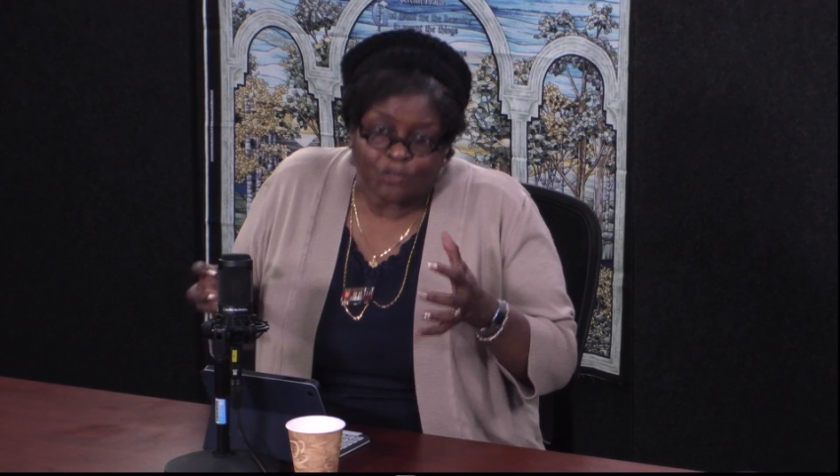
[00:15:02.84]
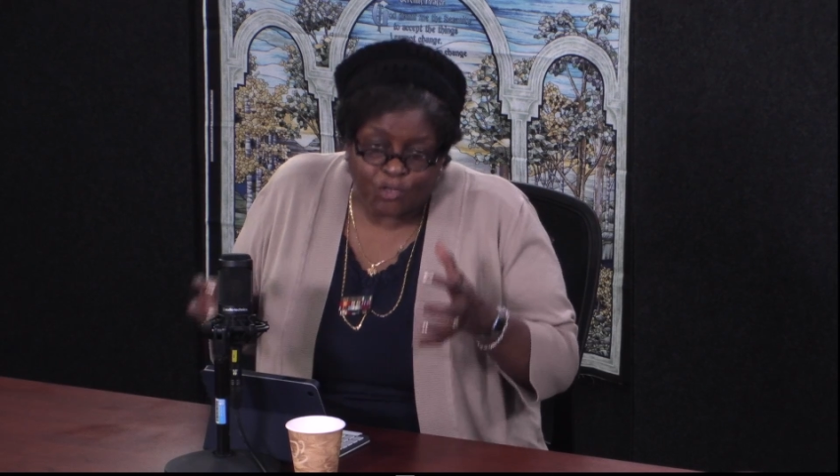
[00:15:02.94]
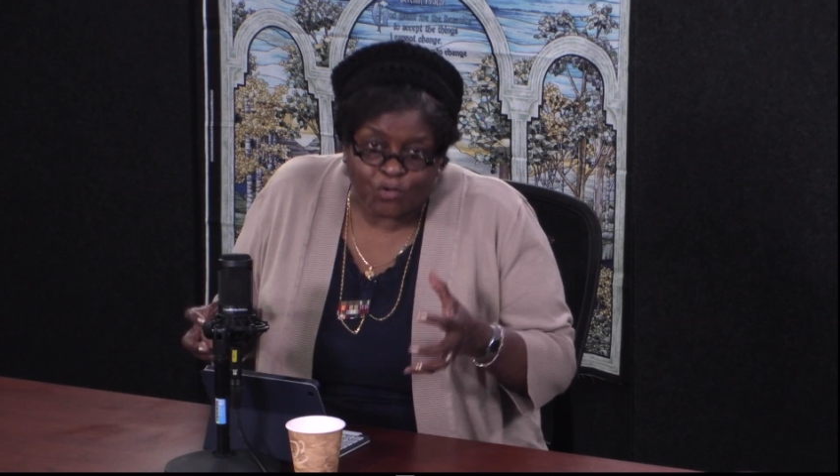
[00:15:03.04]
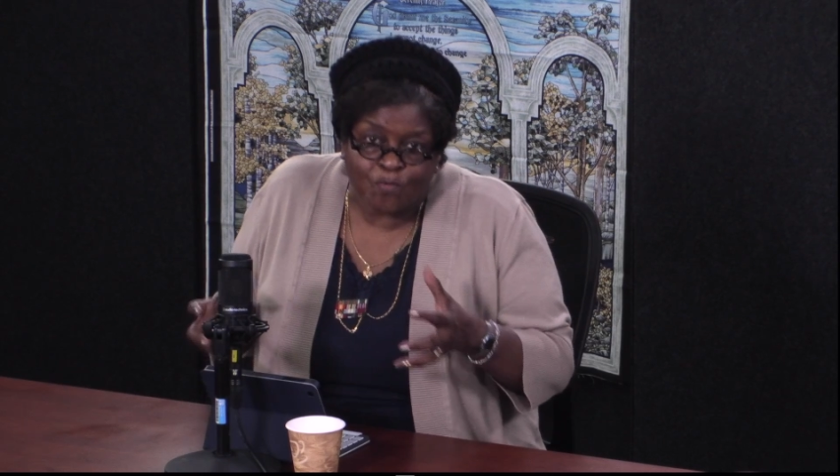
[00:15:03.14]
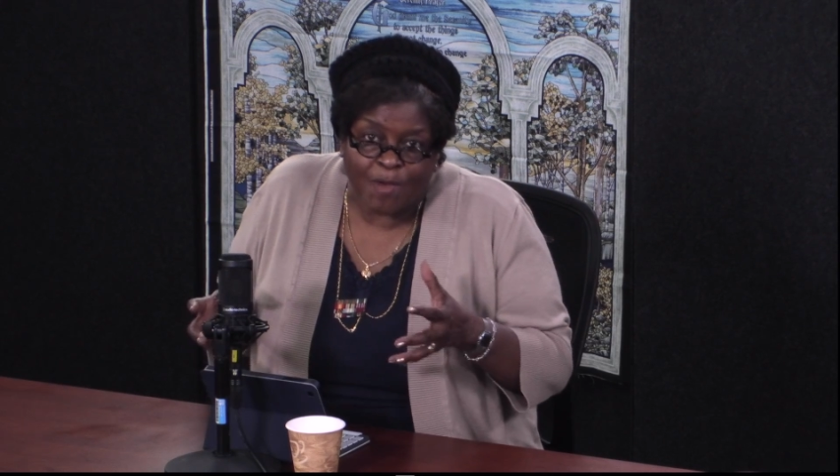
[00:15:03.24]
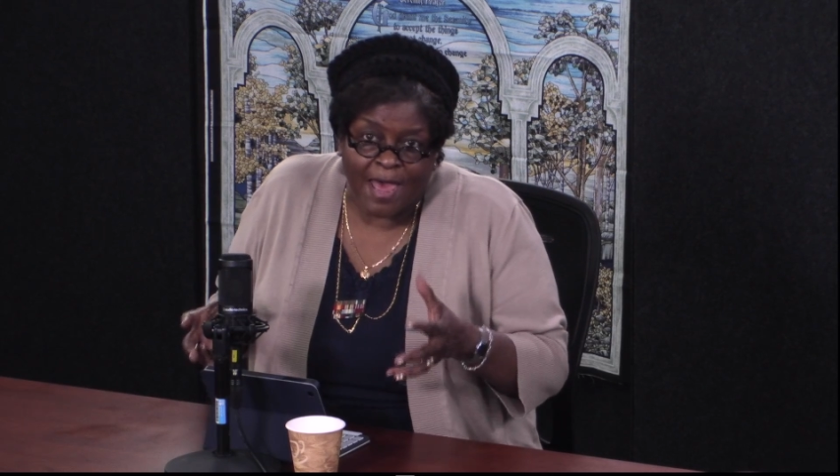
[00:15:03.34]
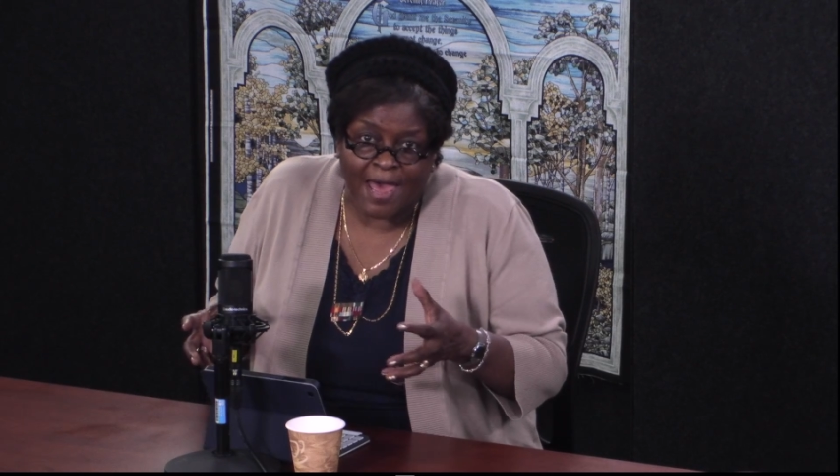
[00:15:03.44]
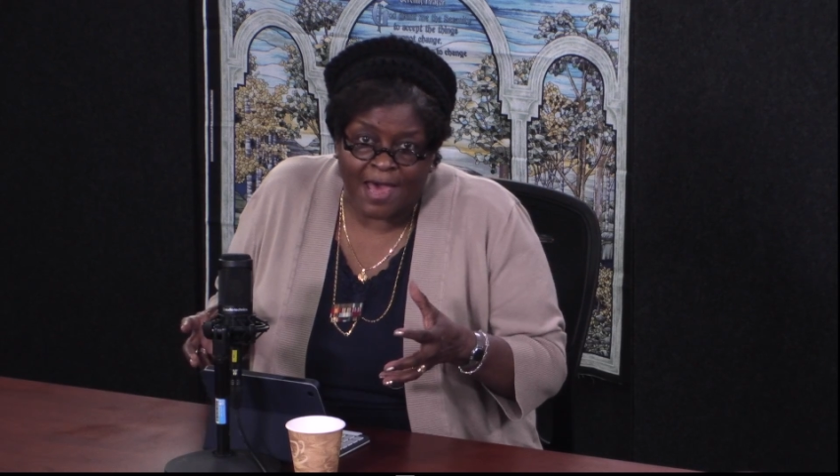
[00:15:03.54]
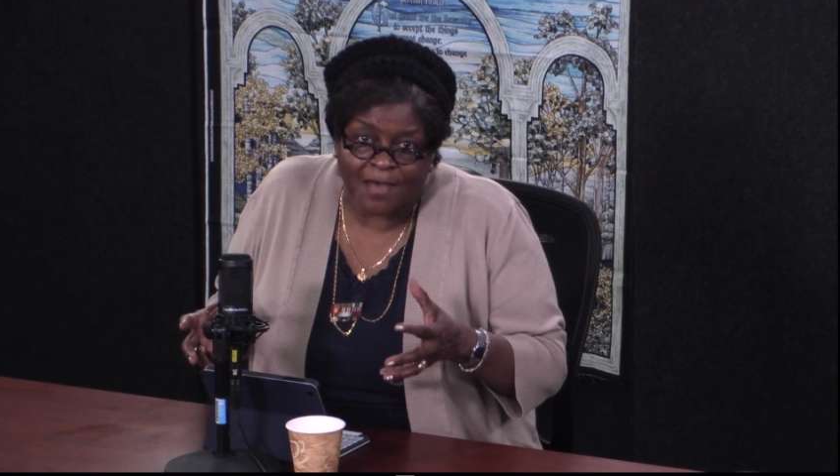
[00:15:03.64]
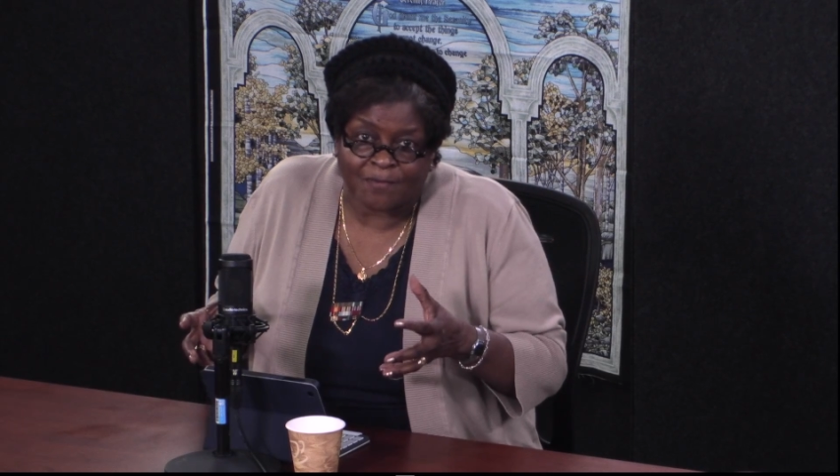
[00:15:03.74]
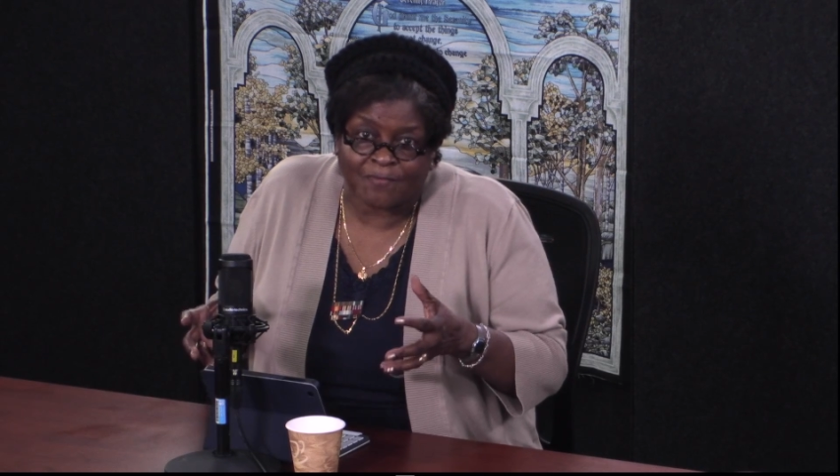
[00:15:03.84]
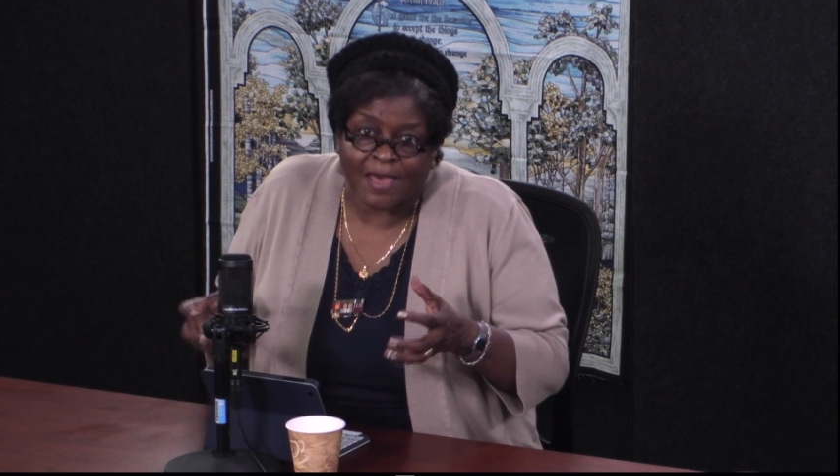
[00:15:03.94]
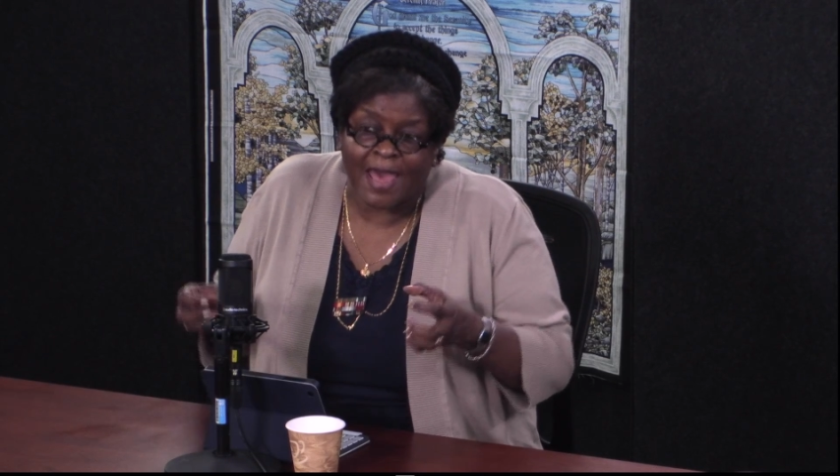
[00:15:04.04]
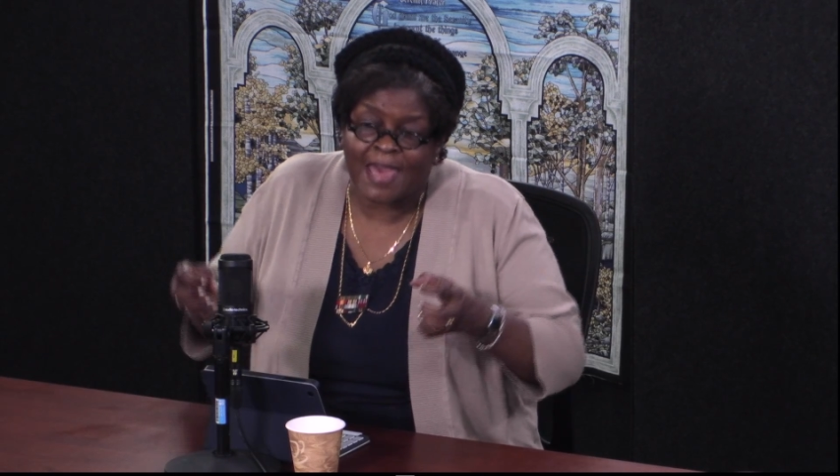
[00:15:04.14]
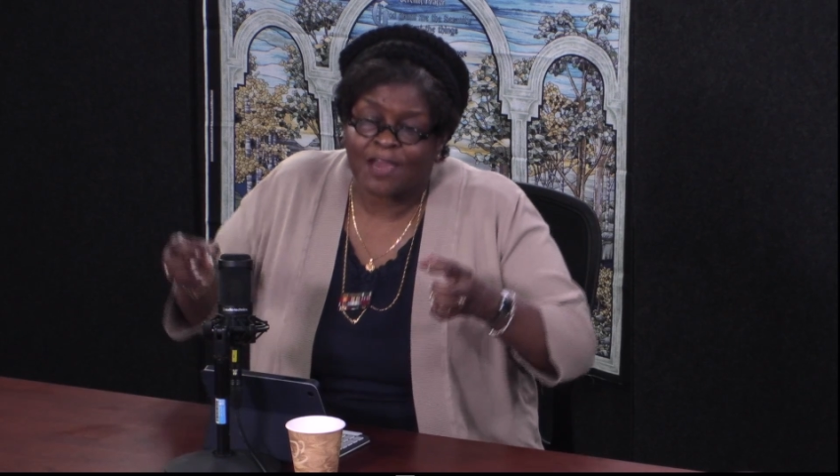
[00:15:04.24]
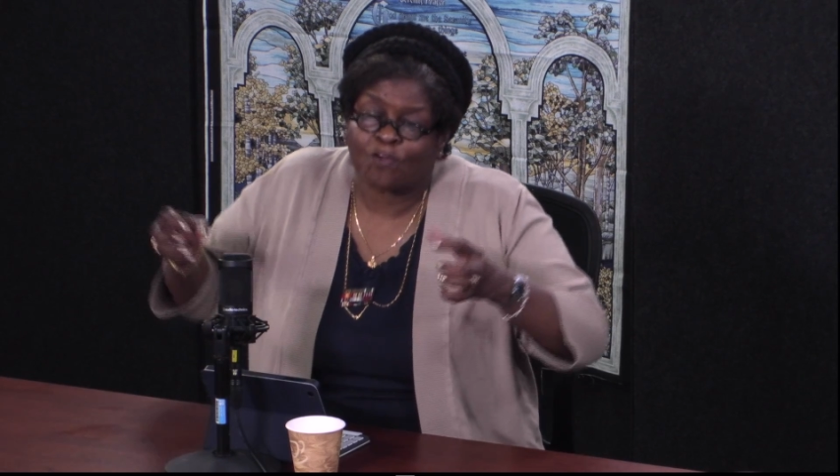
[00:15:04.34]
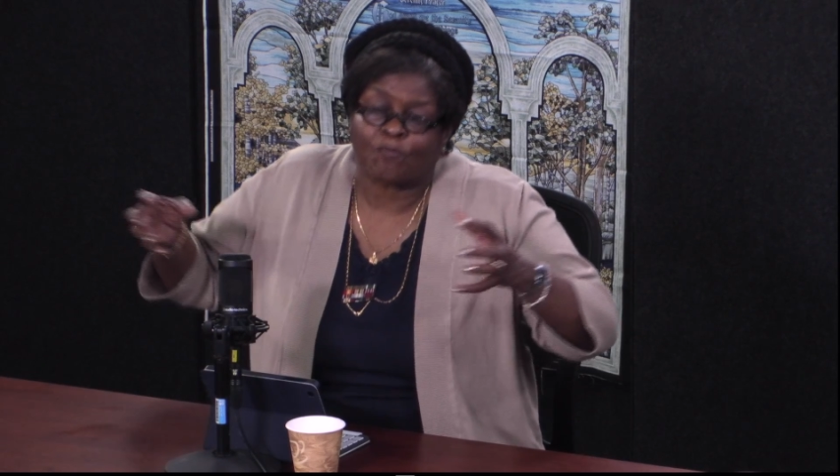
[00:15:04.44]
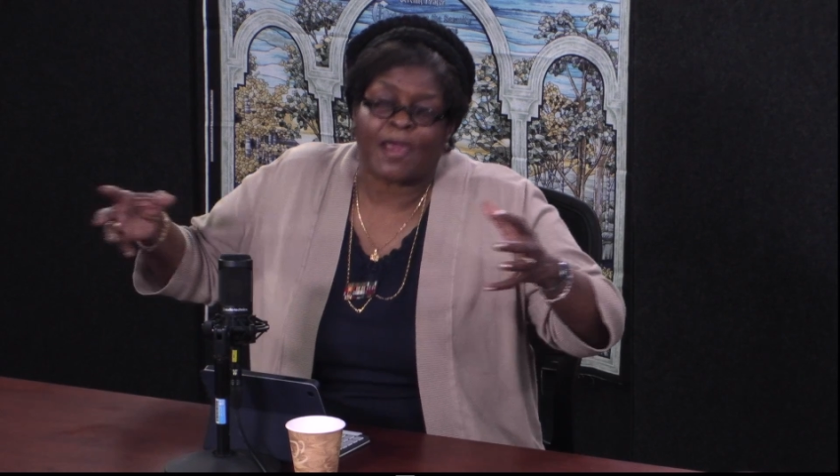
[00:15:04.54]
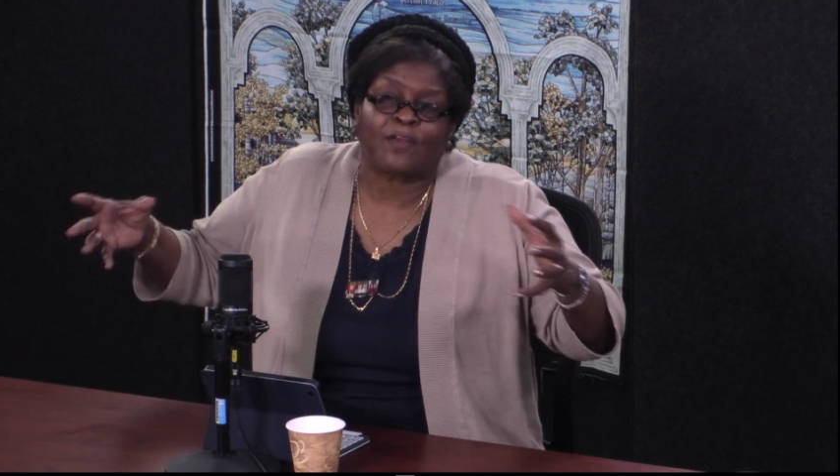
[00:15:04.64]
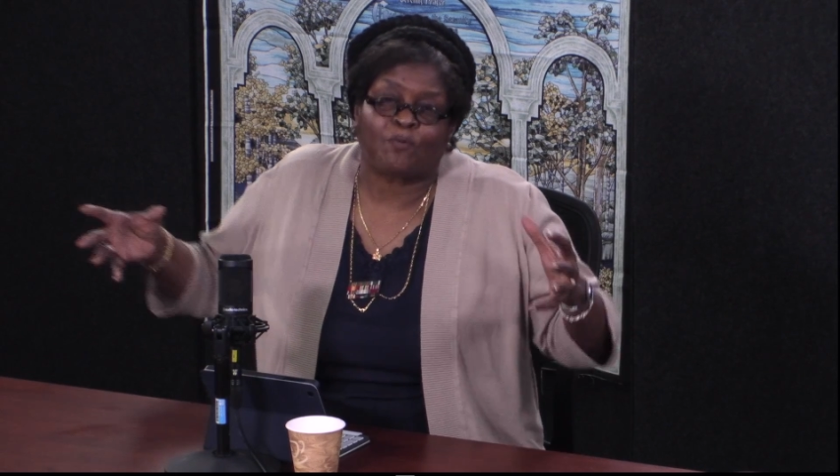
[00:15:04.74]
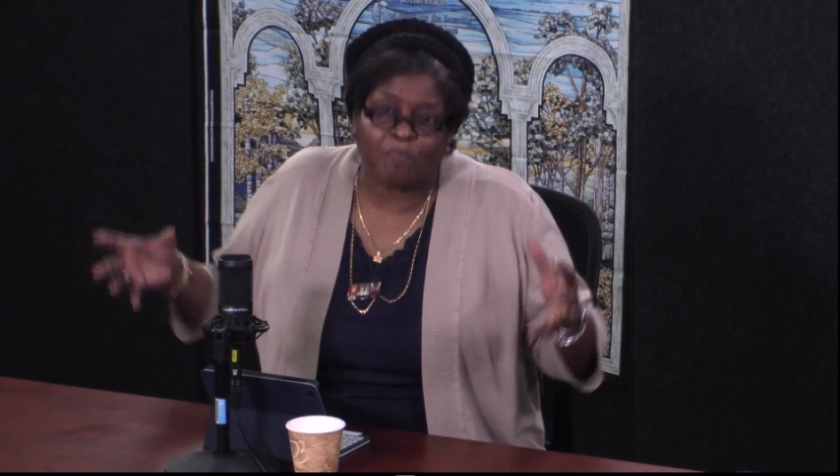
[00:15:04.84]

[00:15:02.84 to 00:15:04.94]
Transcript: do have a greater